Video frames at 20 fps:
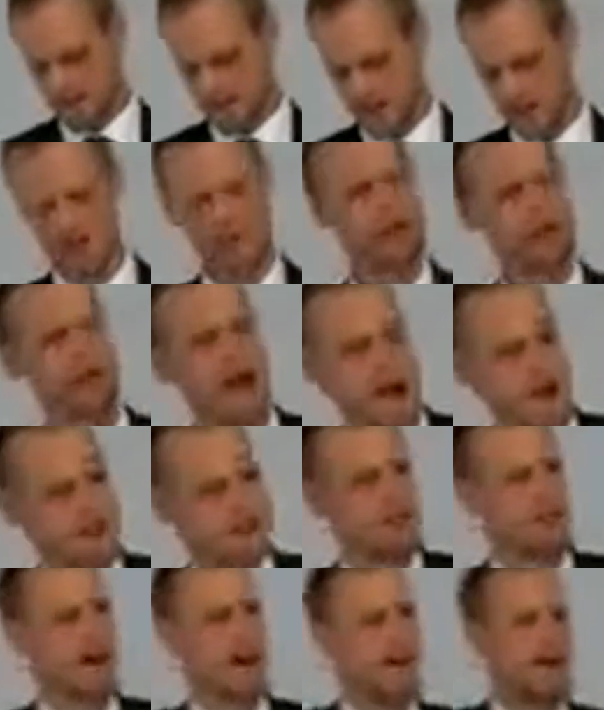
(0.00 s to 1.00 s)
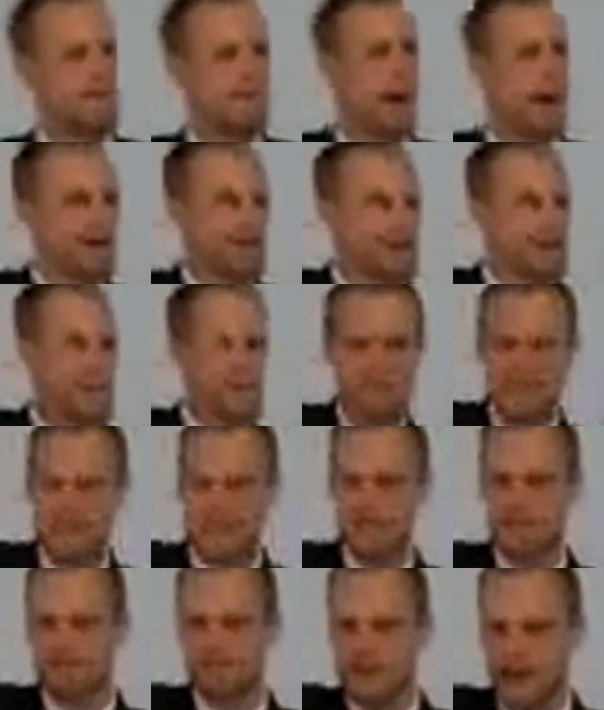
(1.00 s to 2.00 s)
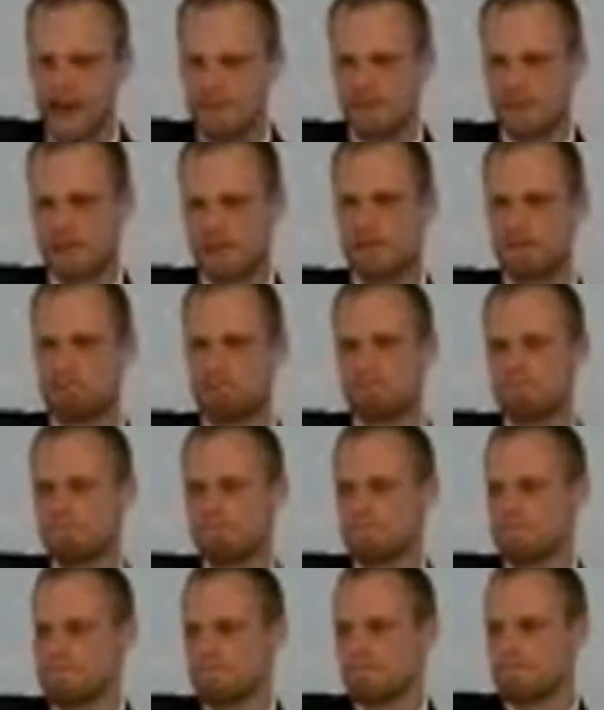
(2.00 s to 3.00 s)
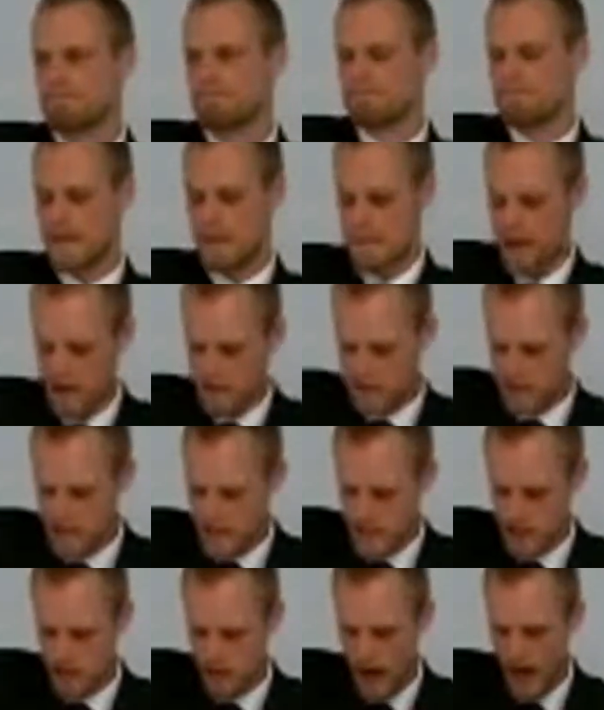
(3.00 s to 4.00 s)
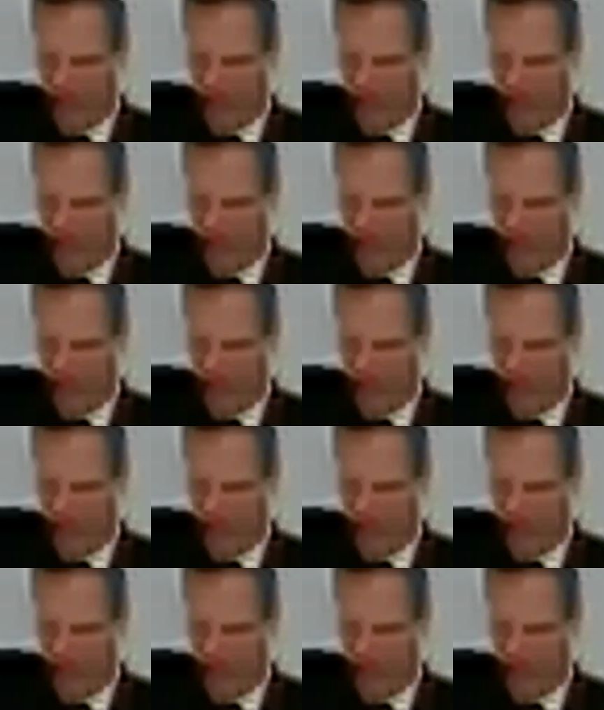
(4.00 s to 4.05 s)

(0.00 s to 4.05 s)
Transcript: Can you imagine that? Imagine being his family. Imagine that you